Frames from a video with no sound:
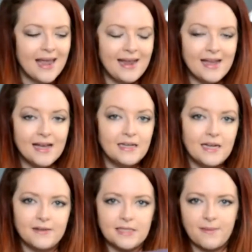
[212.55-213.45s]
And
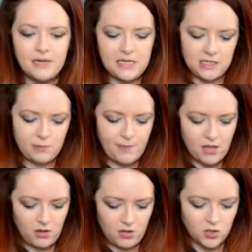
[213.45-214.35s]
if somebody
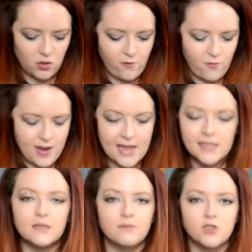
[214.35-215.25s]
spills, or if we
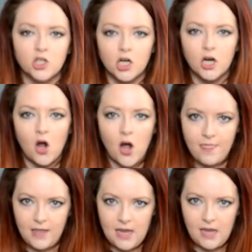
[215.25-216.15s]
get some dirt
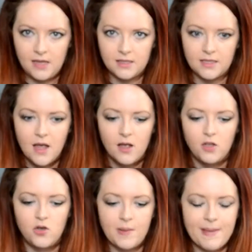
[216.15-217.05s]
on these,
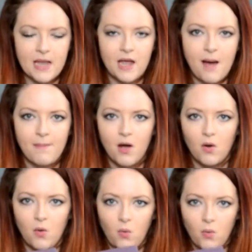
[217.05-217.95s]
you can pick up
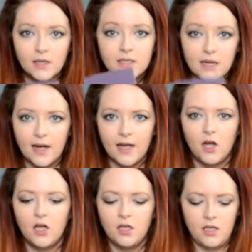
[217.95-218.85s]
one
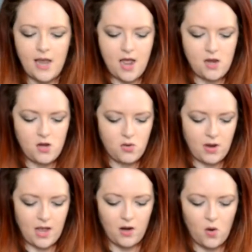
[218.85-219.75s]
tile and you
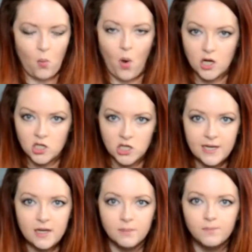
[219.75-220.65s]
can wash
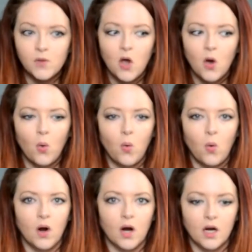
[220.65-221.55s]
it,
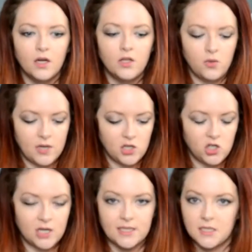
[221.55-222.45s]
or you can
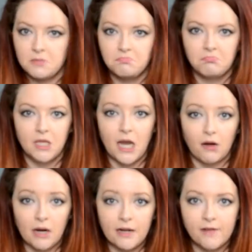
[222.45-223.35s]
just
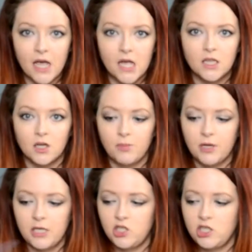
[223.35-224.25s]
get rid of it. They're
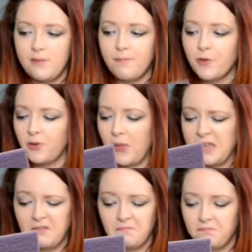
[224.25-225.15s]
pretty cheap. They're
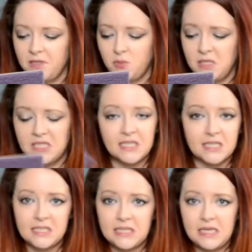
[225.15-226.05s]
like between
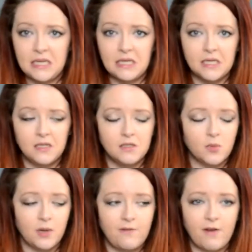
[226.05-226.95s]
16 and
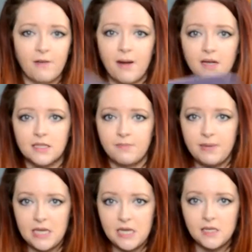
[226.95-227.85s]
25 bucks a
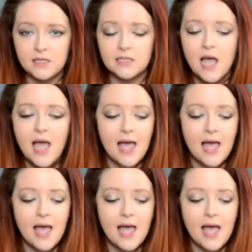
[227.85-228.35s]
piece.